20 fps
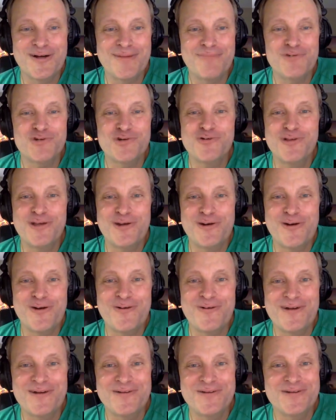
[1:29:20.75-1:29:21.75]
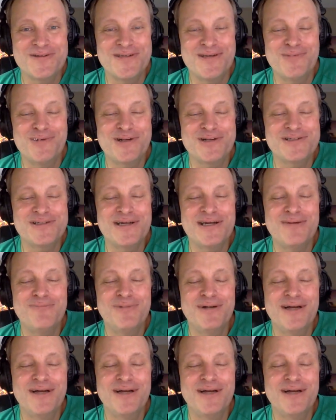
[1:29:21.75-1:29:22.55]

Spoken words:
I'm sure they are, and to some extent.